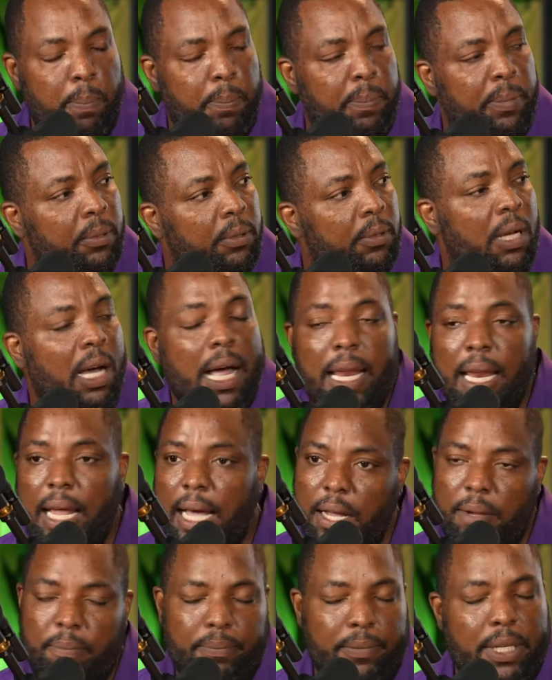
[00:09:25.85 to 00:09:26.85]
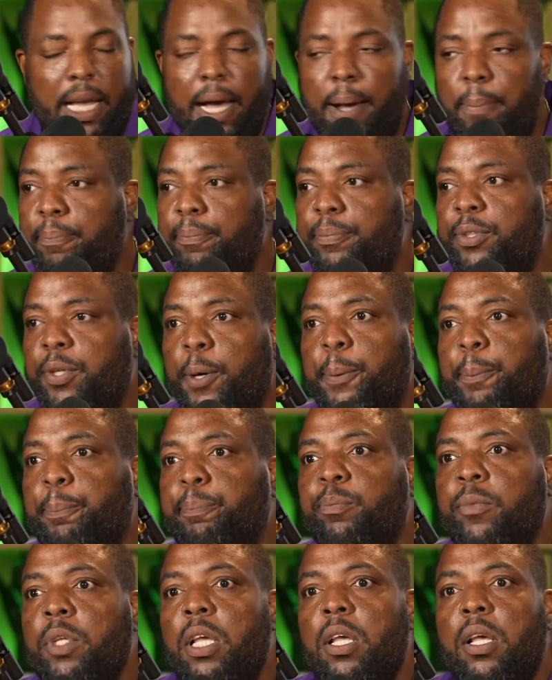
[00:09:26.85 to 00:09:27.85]
Reed, who's there, yeah. Kemba so,
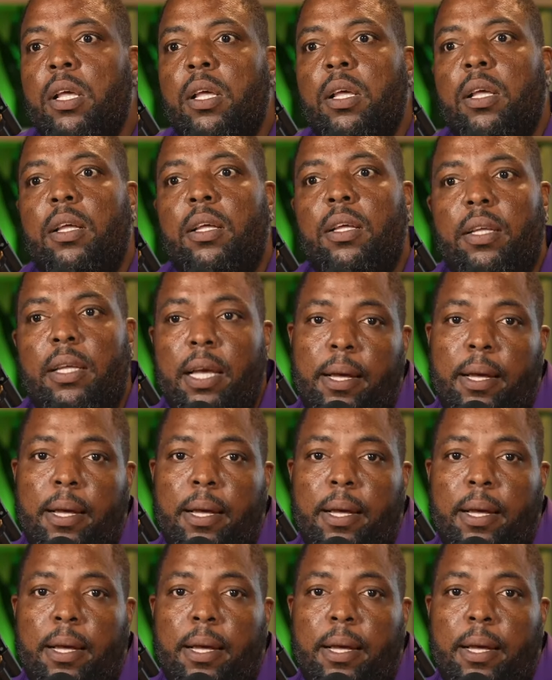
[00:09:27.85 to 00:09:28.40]
Nelson also there.